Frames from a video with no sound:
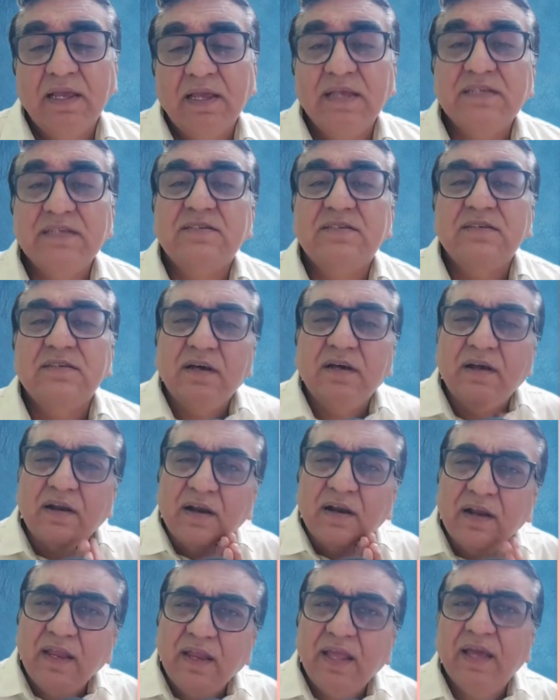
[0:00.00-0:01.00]
is
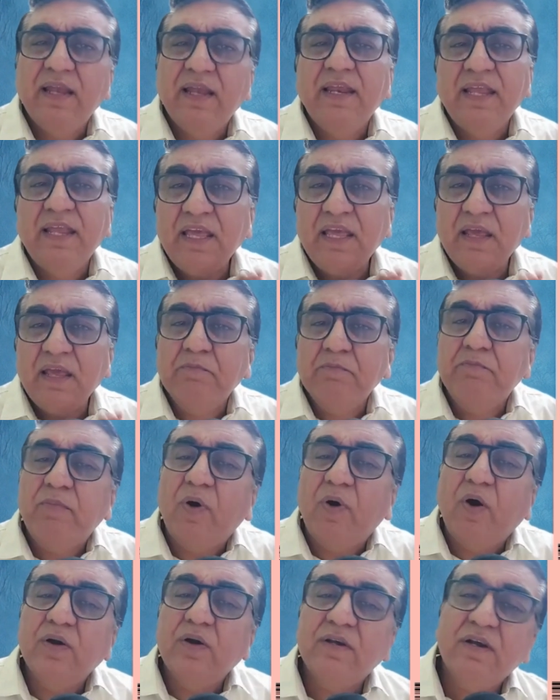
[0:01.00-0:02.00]
really
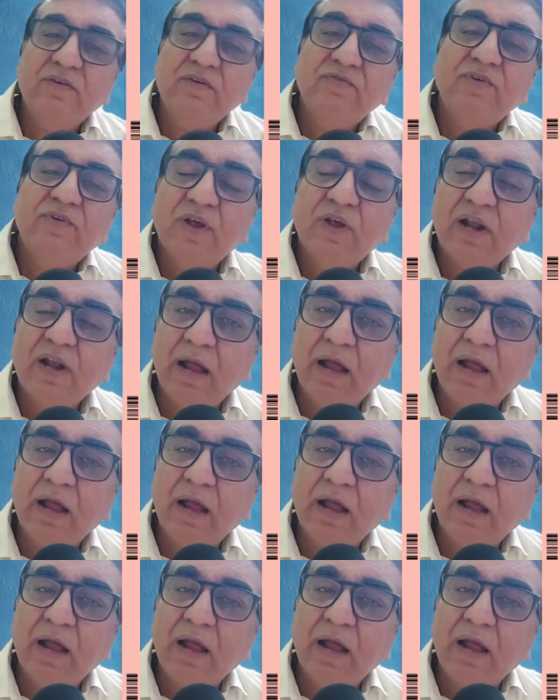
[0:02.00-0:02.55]
important for your